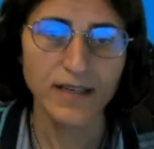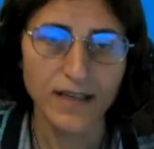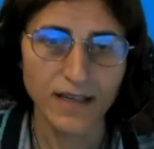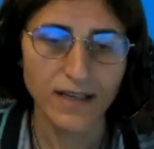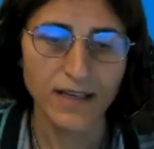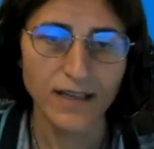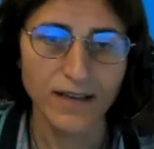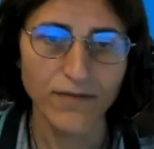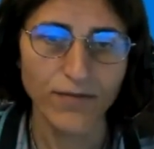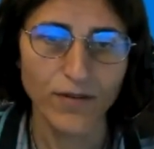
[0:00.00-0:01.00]

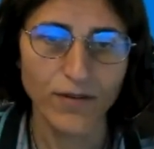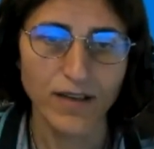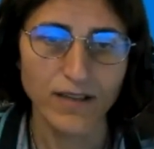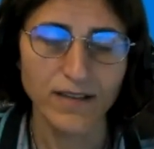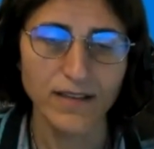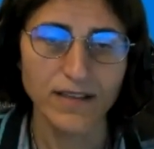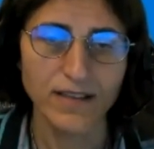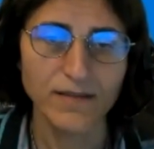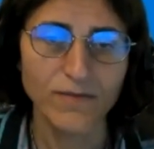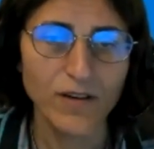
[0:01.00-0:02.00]
uh, for
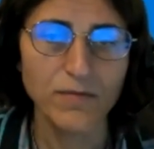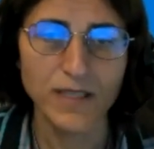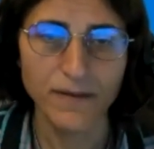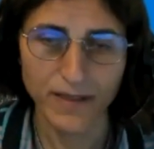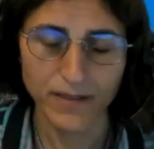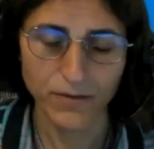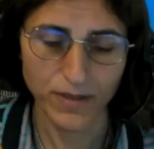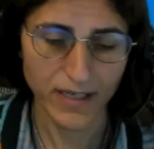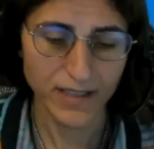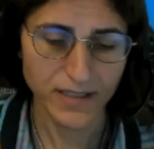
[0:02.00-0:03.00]
transformative
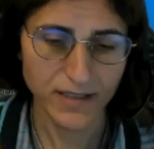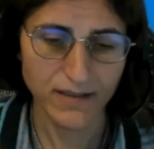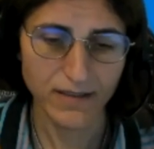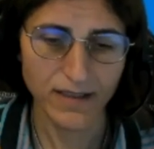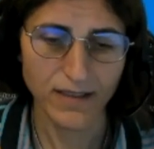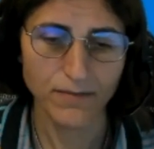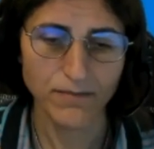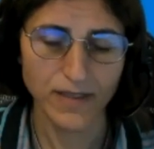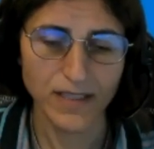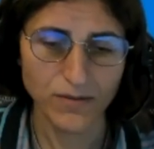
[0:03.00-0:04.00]
education
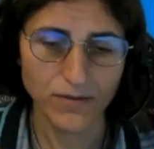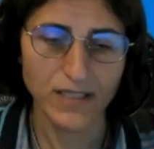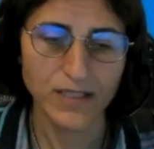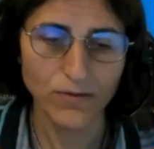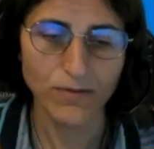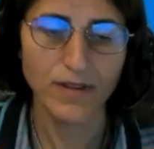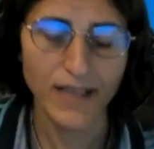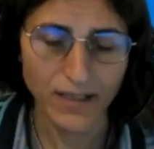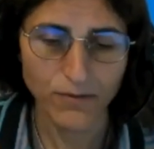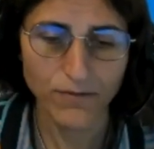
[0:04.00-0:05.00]
um, as UNESCO would
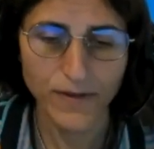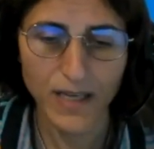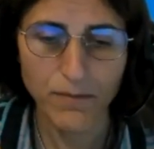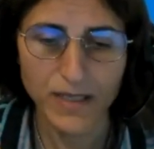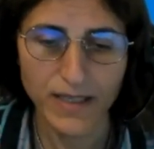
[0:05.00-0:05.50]
like to frame it.